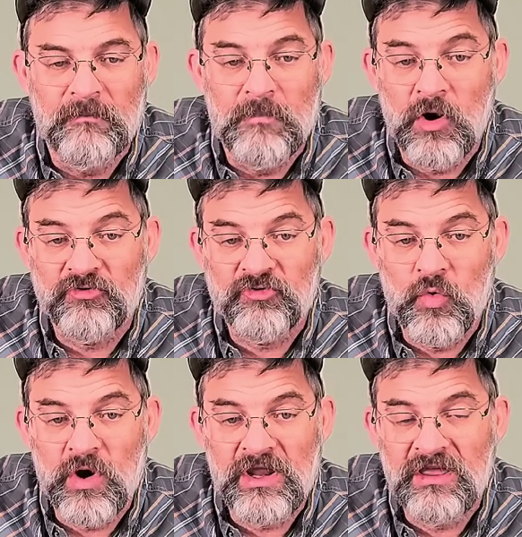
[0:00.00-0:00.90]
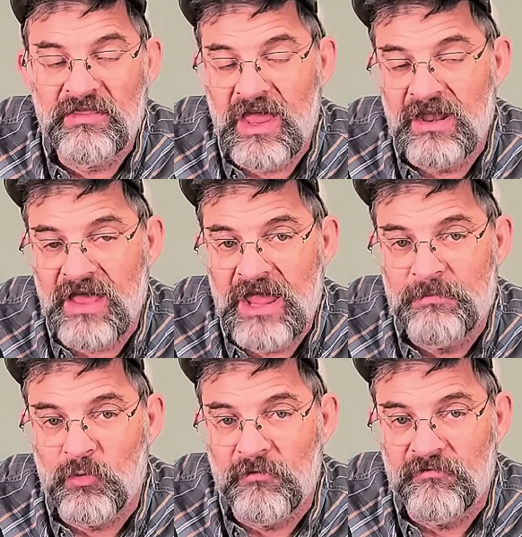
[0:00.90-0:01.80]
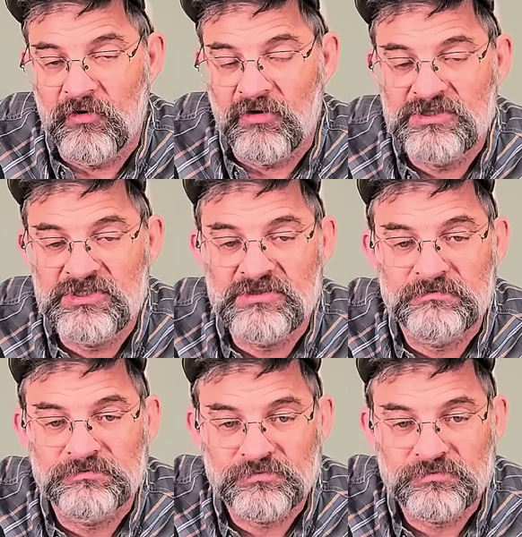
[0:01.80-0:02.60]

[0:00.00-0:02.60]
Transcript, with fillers: March 20th, and April 1st.